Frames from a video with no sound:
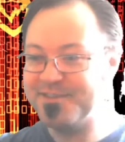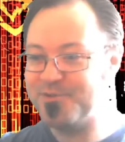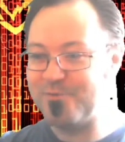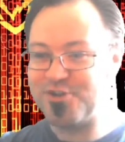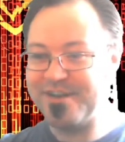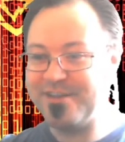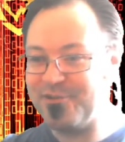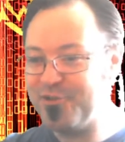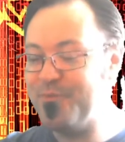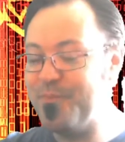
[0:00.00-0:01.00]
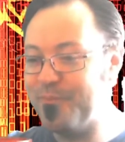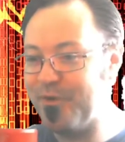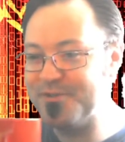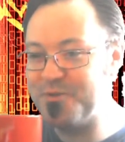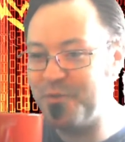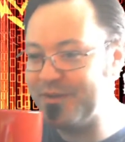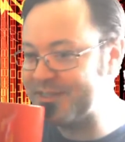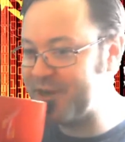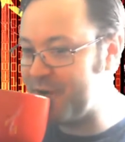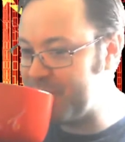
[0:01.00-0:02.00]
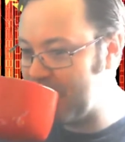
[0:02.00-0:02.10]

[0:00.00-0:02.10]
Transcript: So I'm trying to kill two birds with one stone.